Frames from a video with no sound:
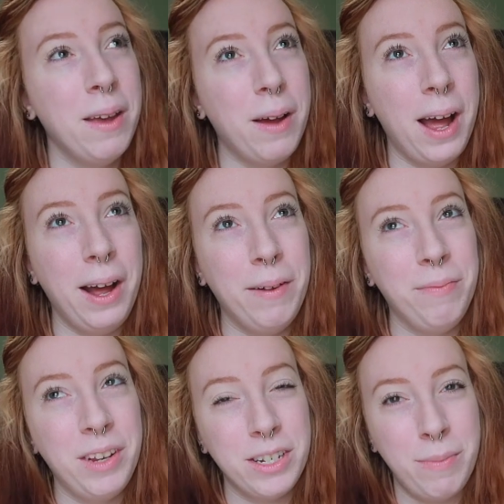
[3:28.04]

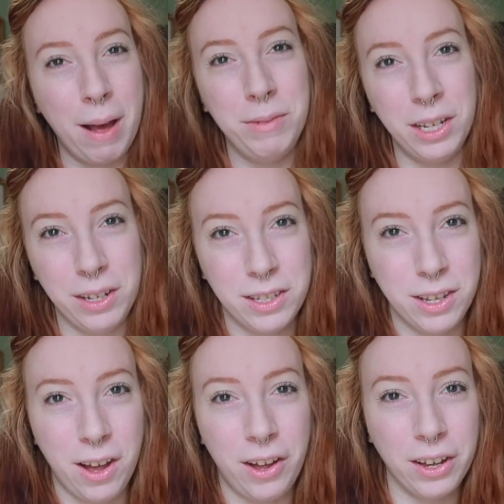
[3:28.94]
There's a Bob Dylan
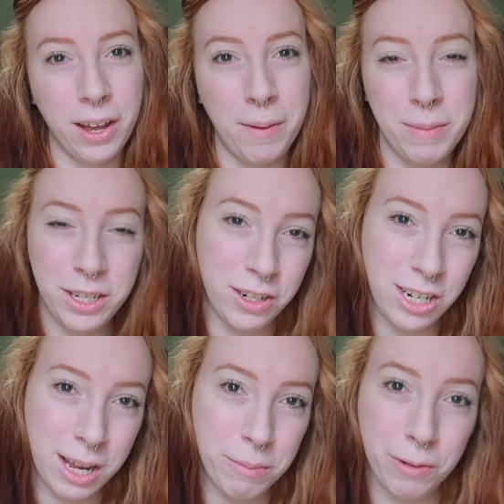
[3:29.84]
song, Mr.
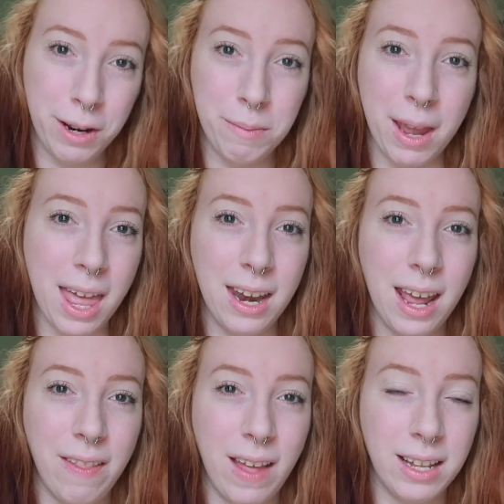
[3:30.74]
Tambourine Man,
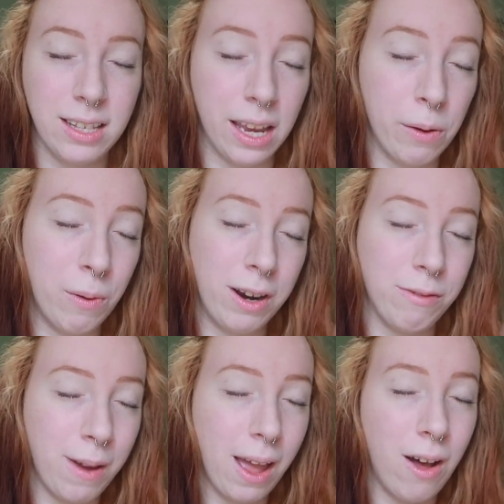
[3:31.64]
and that's like one
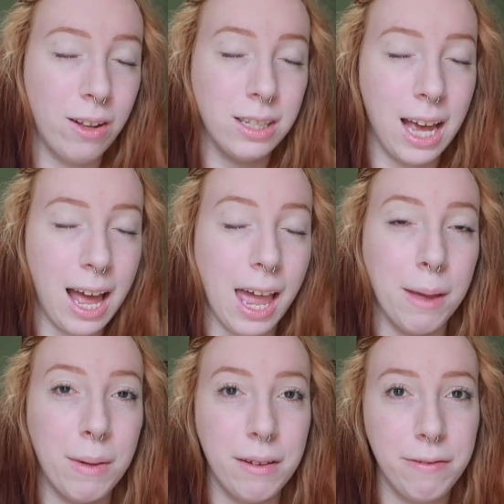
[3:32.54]
of my
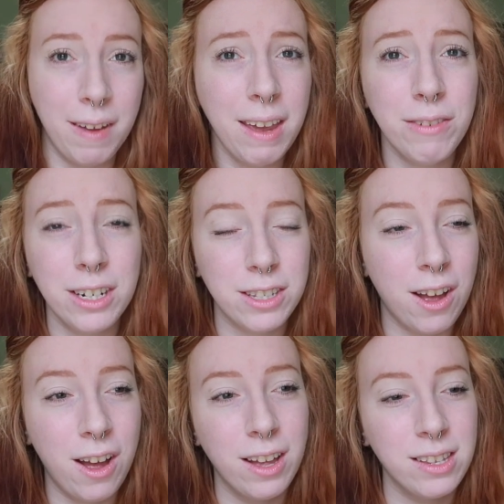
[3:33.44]
all-time favorite
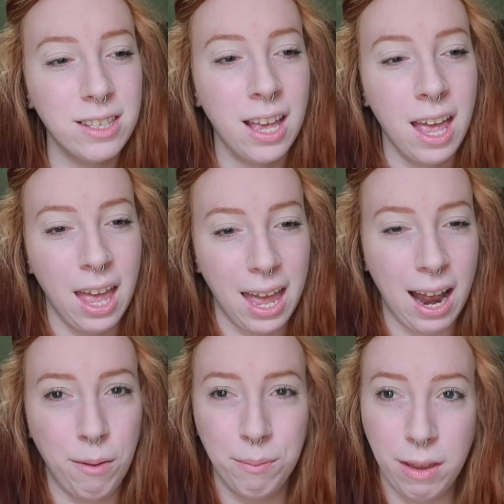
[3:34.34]
songs. It
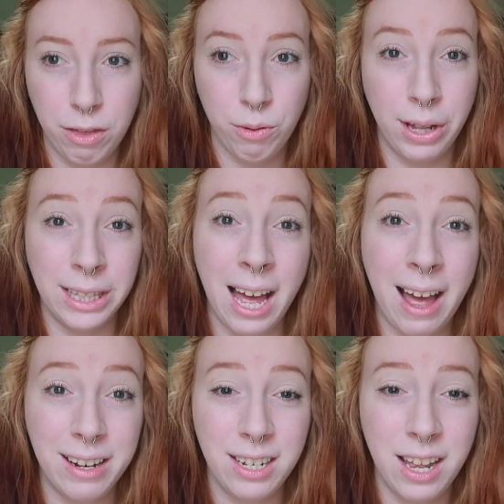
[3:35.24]
helped me through a
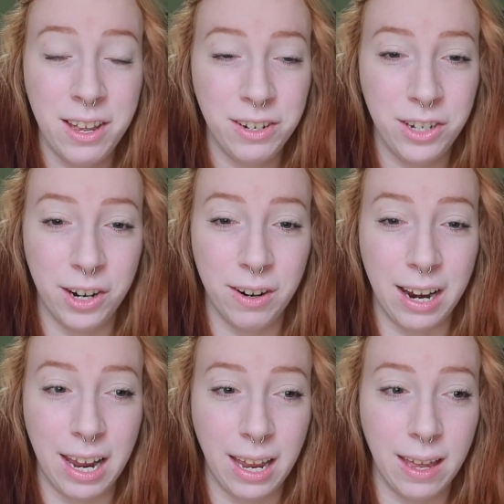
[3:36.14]
lot
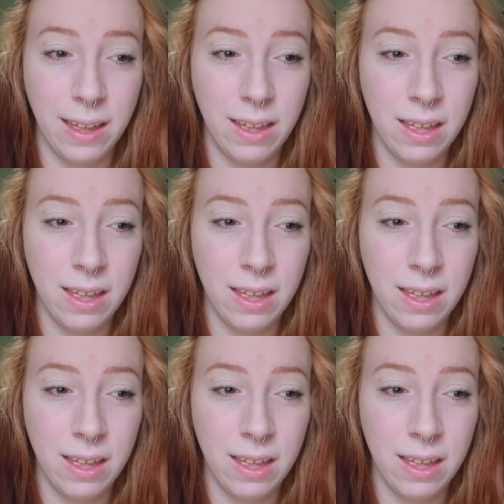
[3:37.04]
during